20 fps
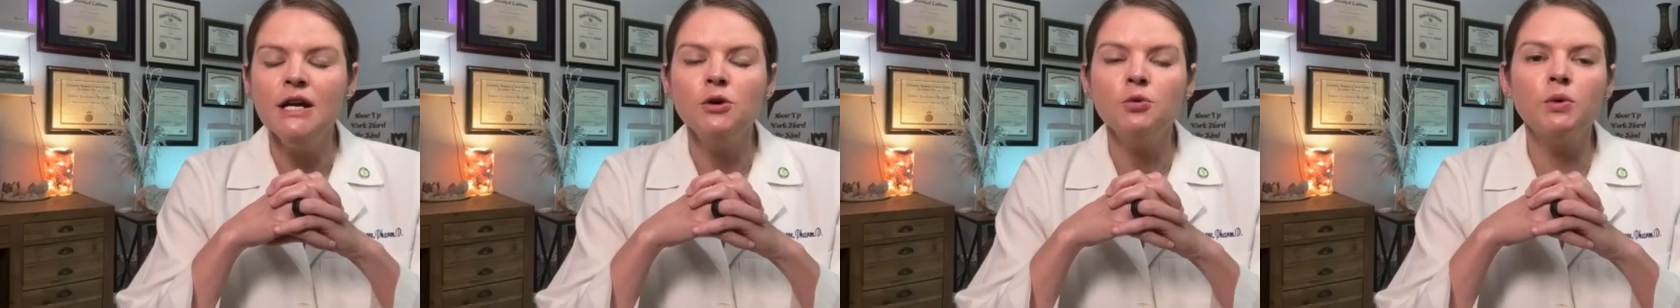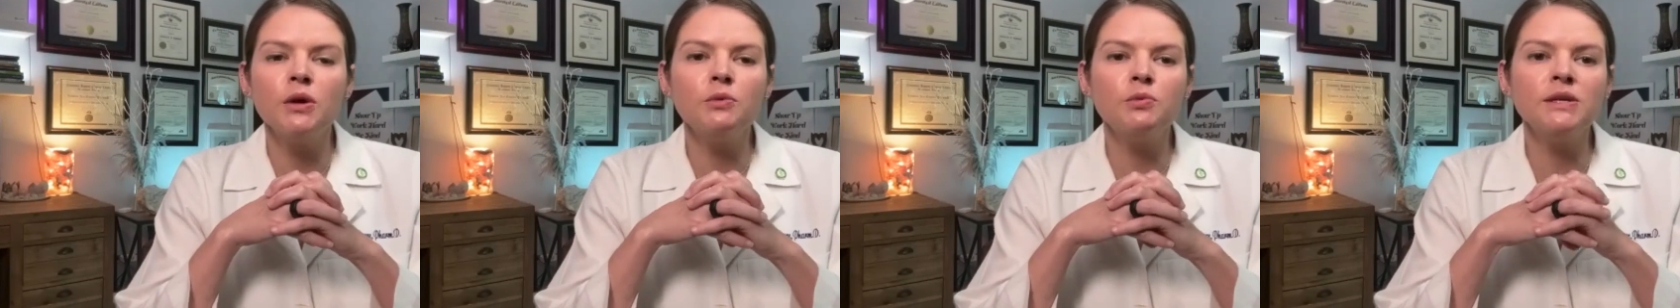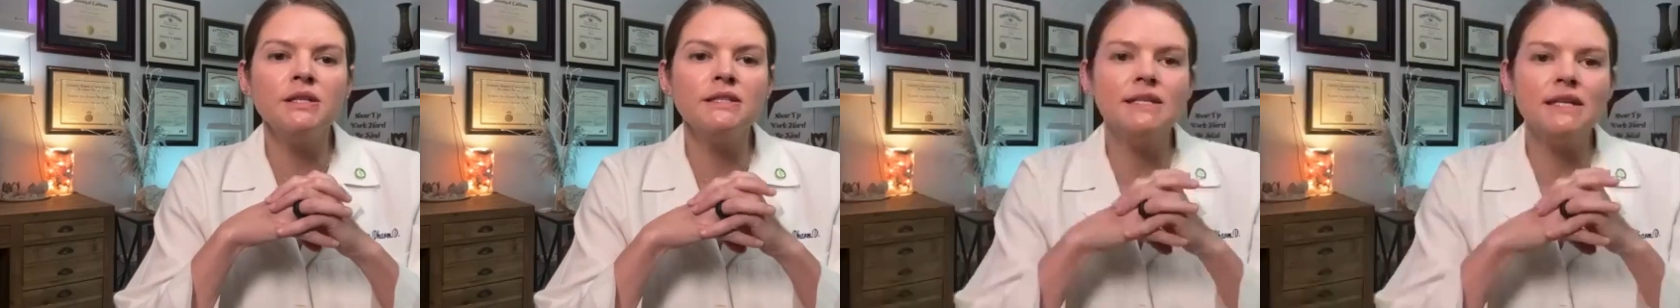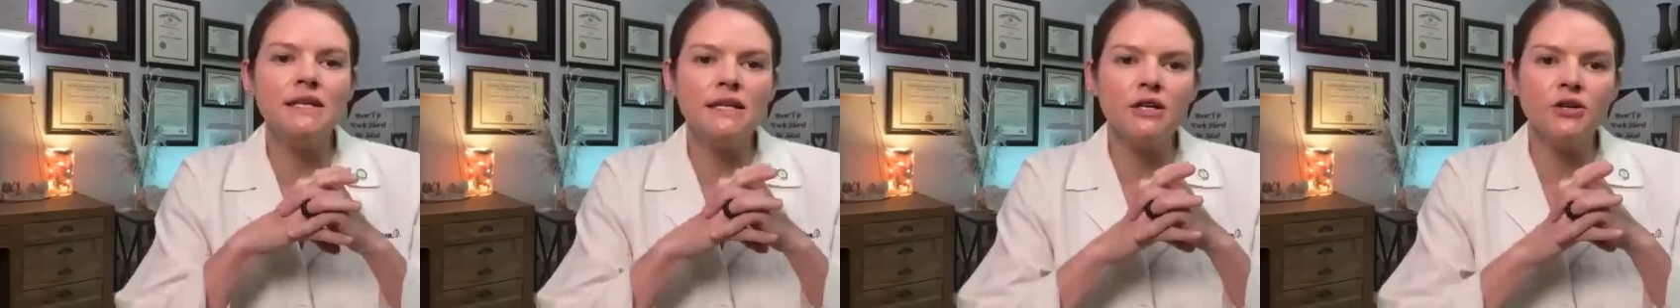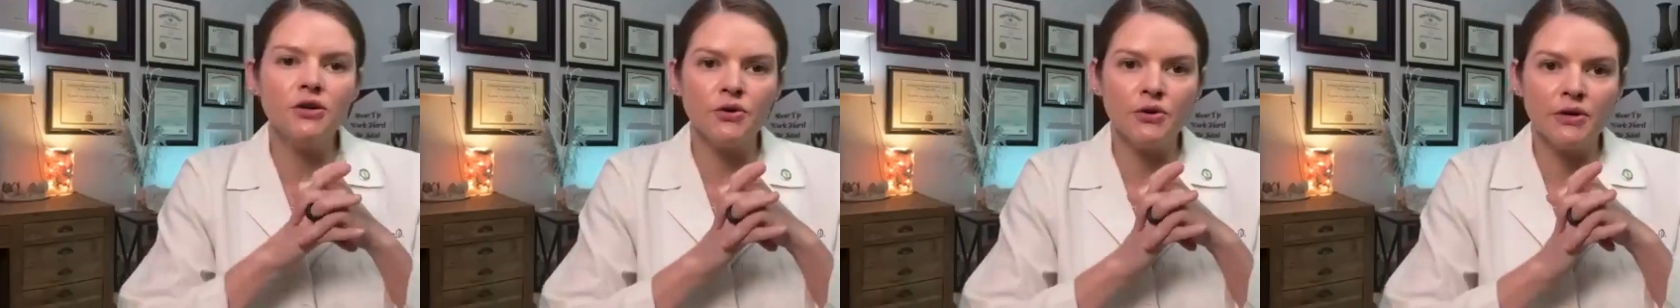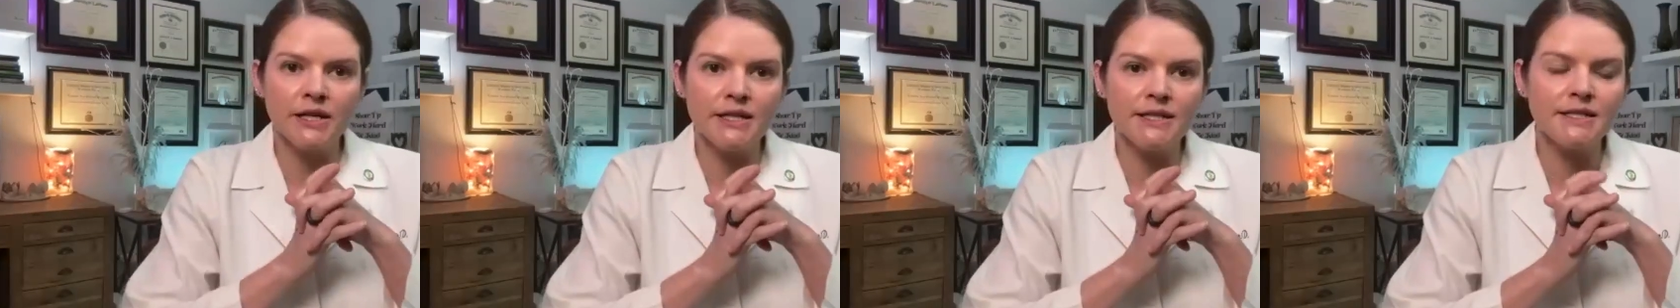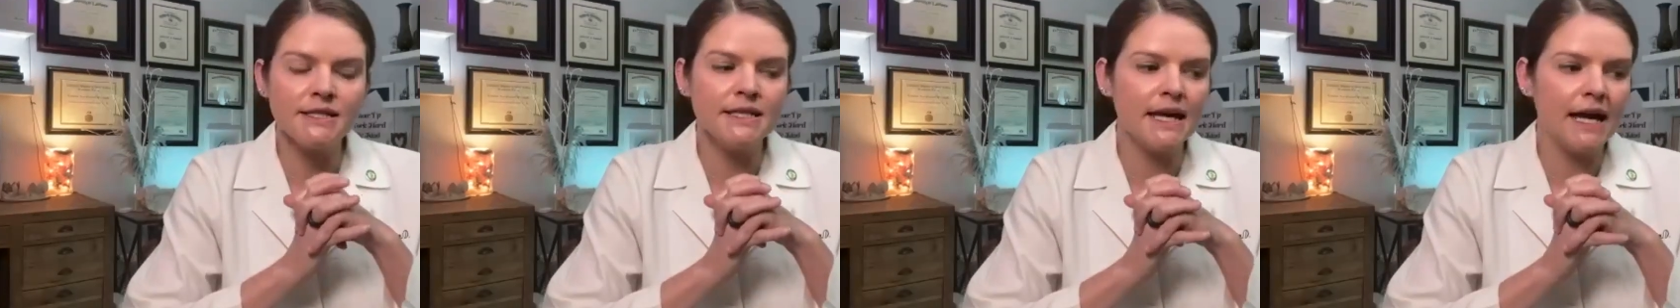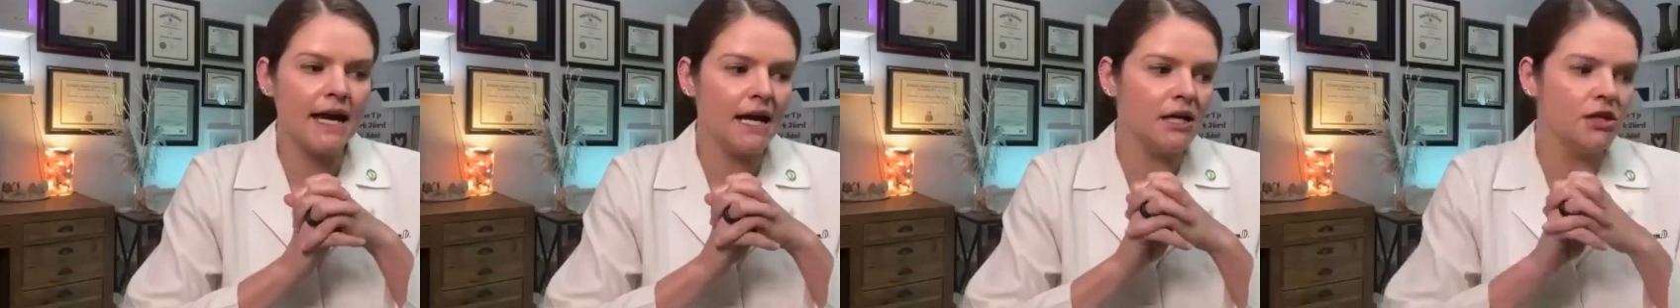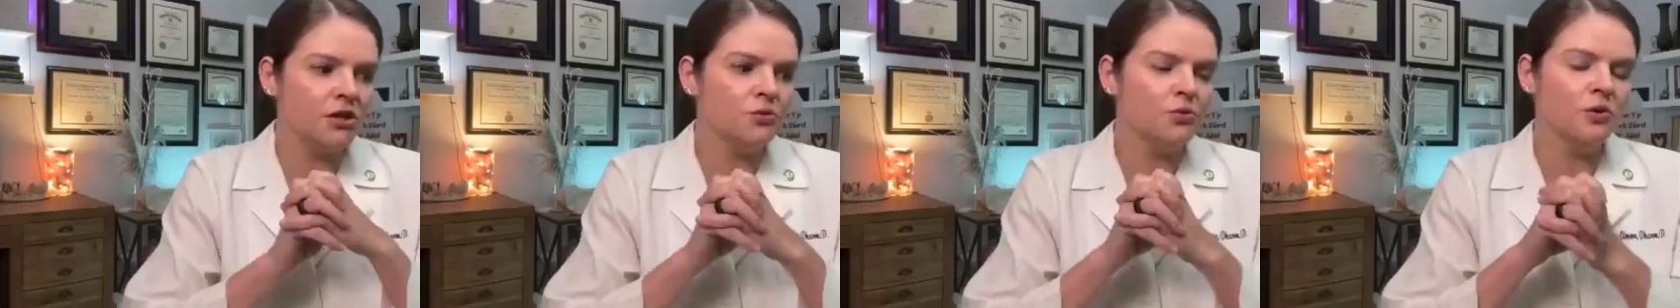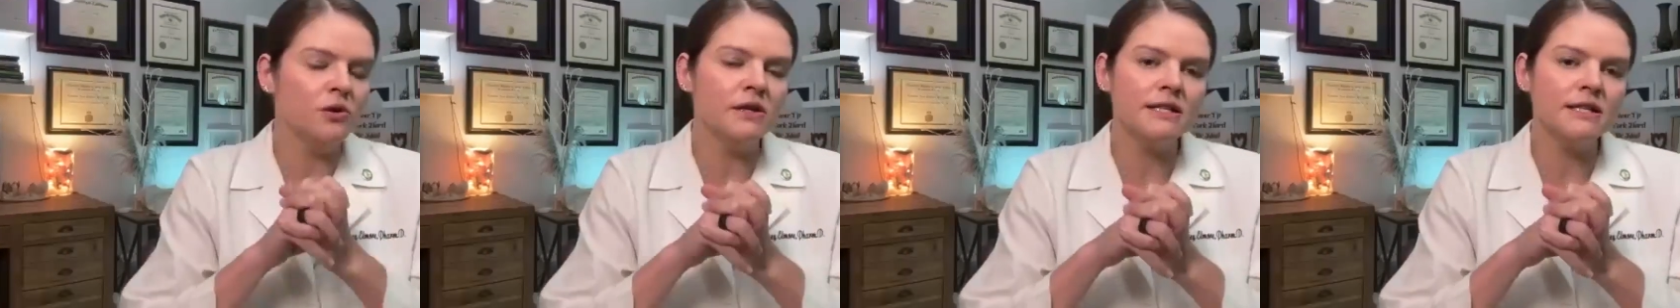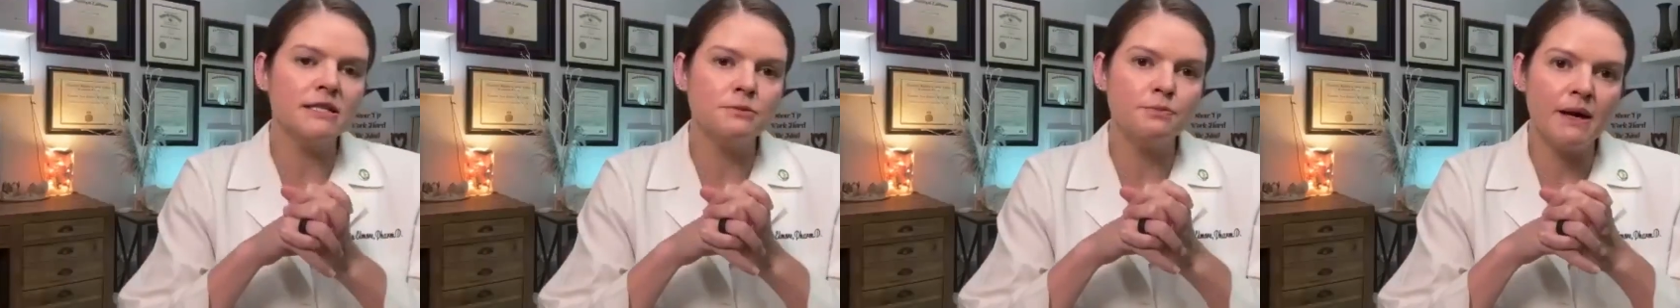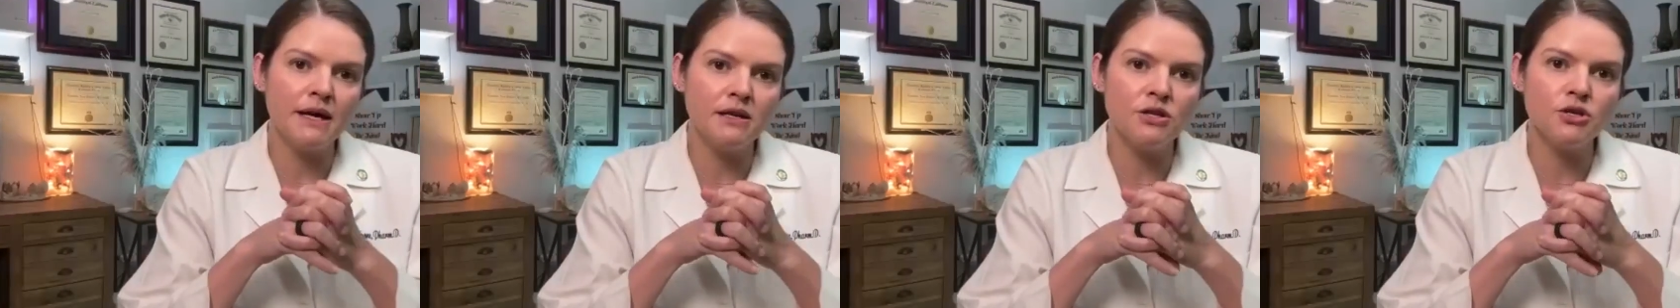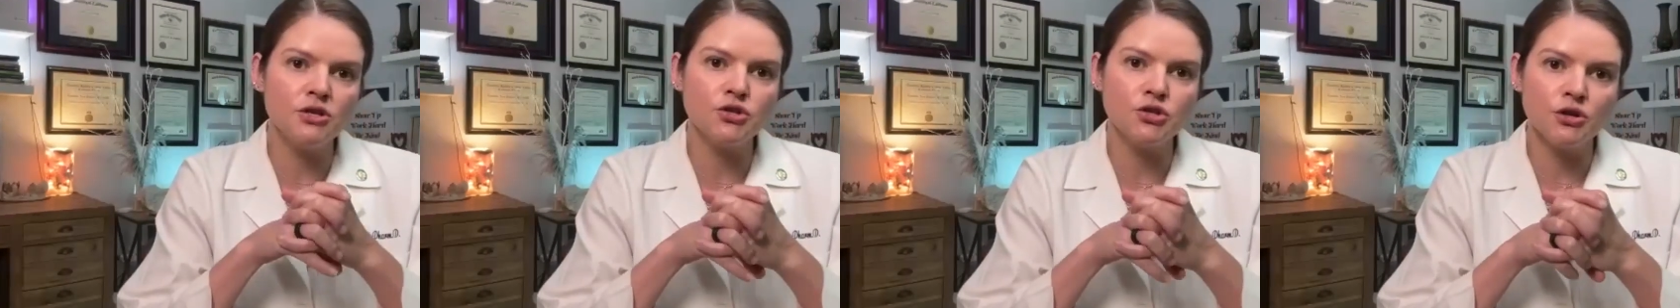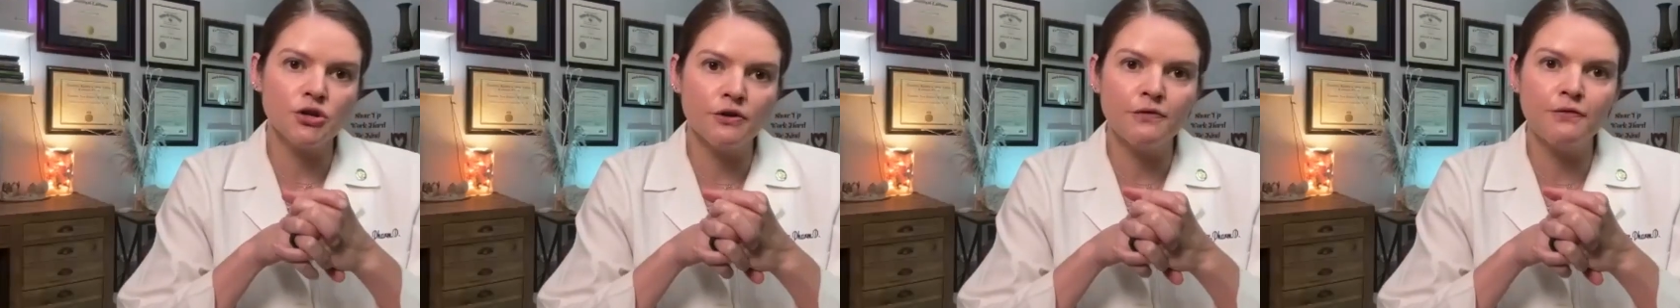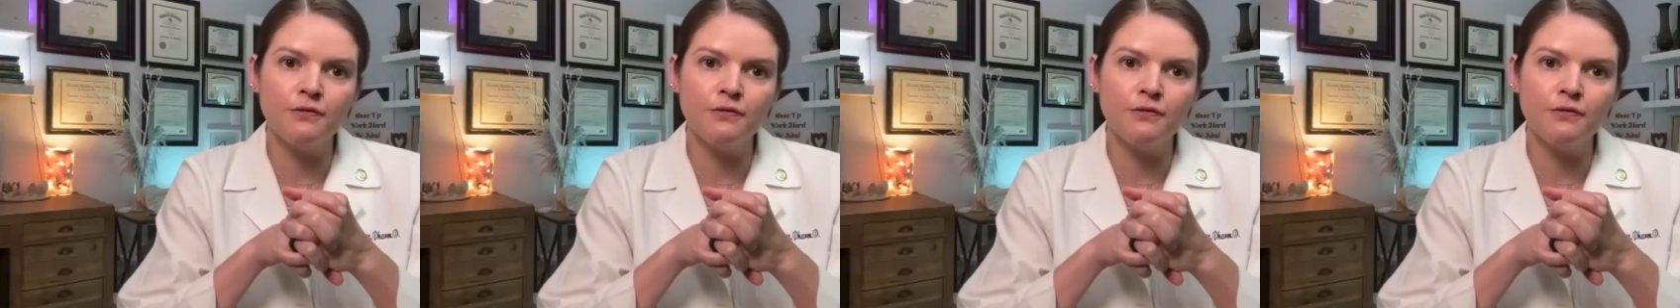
we would decrease the annual expenditure